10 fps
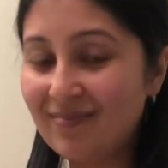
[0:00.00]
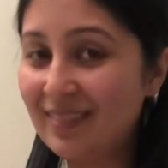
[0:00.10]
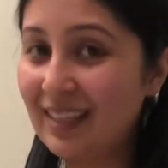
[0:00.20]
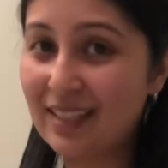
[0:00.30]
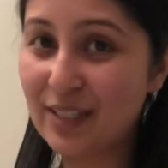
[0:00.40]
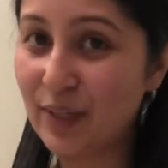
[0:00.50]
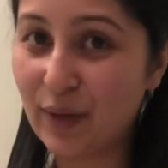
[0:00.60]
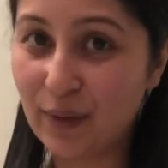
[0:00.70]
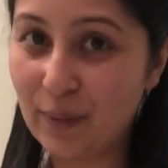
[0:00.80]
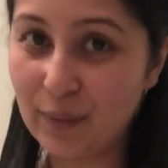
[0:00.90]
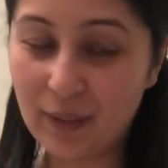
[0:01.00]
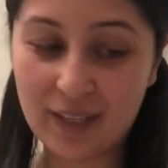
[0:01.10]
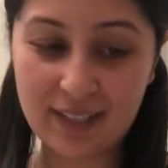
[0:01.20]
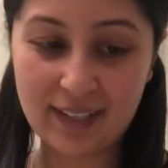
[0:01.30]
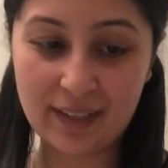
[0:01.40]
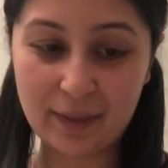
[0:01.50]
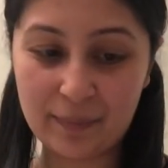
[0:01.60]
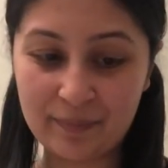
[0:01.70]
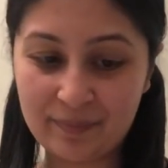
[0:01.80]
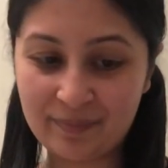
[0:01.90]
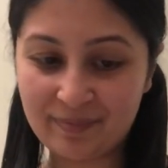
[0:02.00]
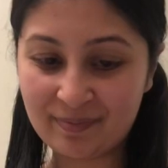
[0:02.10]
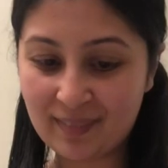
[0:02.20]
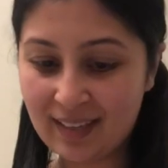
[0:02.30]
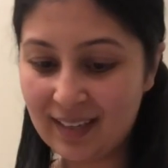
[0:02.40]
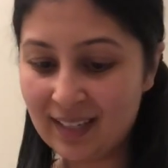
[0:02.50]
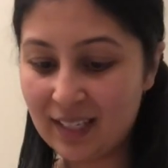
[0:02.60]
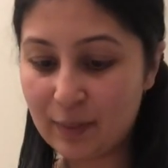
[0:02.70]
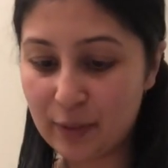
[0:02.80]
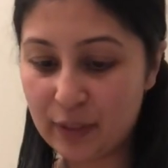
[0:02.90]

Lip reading: That's not a whole lot of hair. Especially